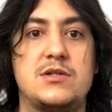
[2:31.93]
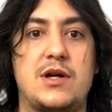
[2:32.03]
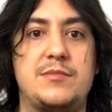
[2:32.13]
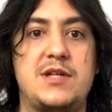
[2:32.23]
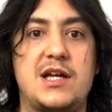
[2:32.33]
So
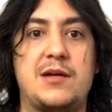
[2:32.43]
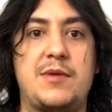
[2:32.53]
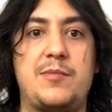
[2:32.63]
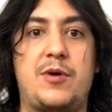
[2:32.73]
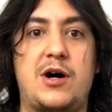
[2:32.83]
I'm taking
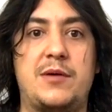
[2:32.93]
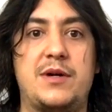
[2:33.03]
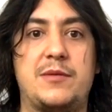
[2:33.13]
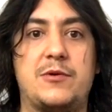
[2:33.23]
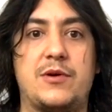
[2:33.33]
my palm
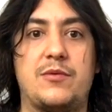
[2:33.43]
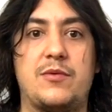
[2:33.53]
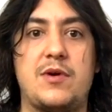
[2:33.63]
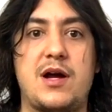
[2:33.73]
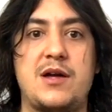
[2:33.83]
and I'm going
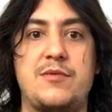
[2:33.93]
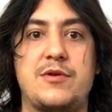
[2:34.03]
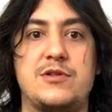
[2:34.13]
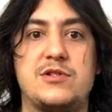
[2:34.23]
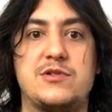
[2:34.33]
right
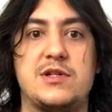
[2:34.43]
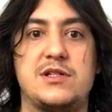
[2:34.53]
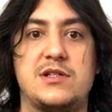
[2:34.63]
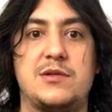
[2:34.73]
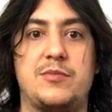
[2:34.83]
where the
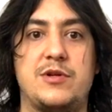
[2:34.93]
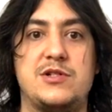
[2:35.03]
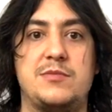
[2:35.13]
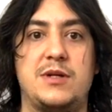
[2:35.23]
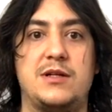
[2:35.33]
strings and the
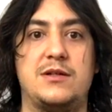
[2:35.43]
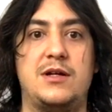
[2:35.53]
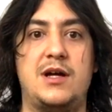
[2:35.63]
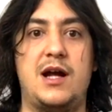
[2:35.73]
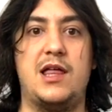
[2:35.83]
bridge meet,
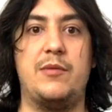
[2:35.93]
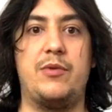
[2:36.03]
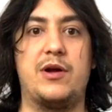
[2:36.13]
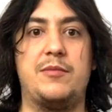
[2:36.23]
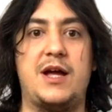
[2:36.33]
and I'm
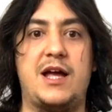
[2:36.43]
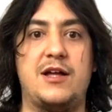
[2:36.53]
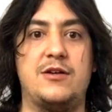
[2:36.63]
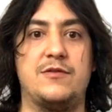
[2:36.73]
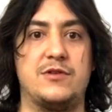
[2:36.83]
bringing my
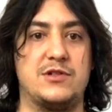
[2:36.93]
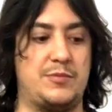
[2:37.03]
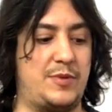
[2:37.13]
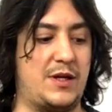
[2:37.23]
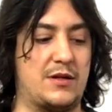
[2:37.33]
hand over to
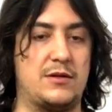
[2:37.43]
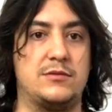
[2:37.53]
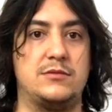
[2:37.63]
pick.